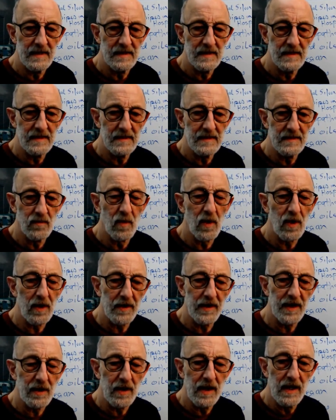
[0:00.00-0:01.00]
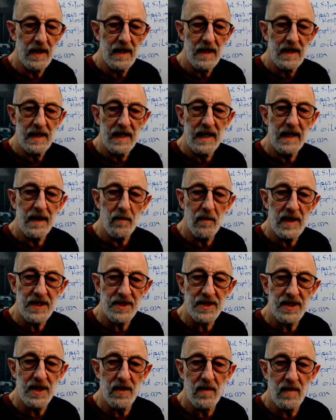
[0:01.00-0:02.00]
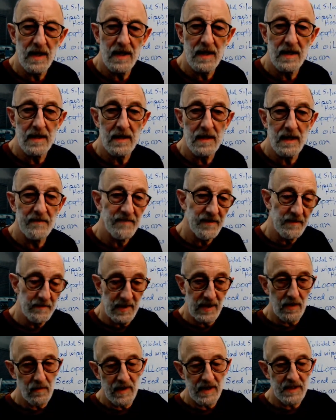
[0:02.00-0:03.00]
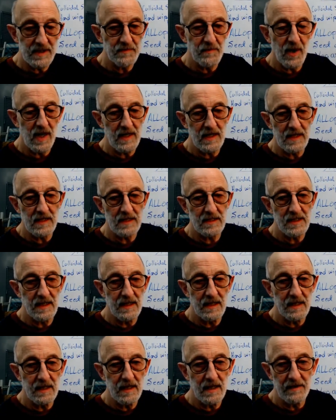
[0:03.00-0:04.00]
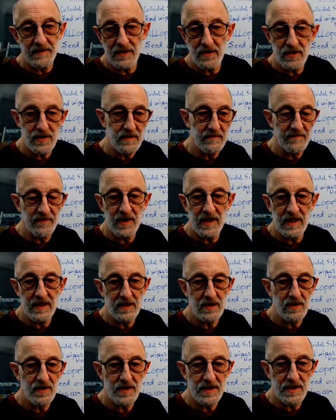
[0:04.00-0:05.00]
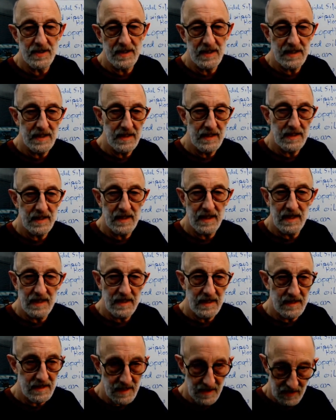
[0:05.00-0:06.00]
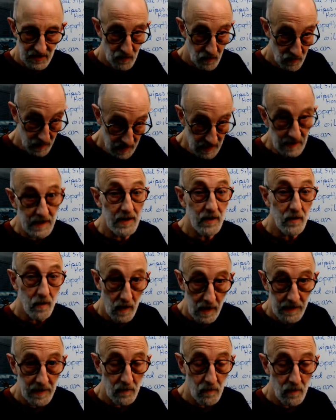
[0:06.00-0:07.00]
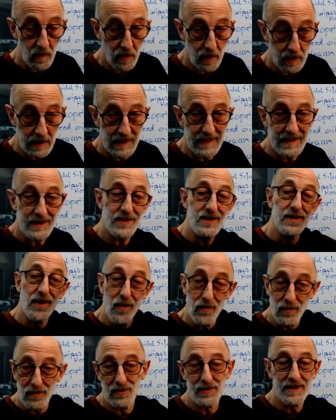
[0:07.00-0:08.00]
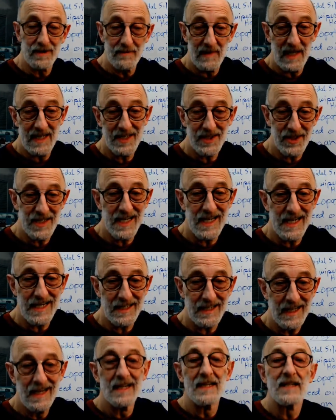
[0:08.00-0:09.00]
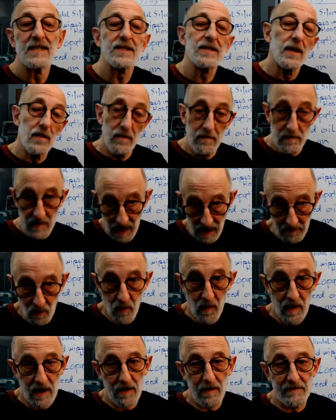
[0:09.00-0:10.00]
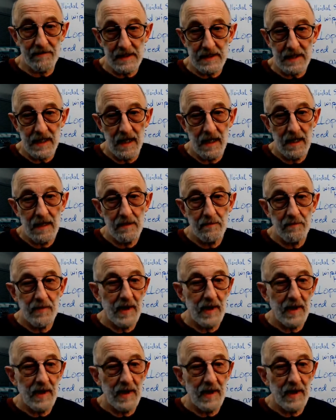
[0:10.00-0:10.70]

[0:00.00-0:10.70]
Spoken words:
work there. Anyway, so I'm familiar with his products. I've used them for years, and he does really quality work, and it's local to my state, so I'm aware of it. But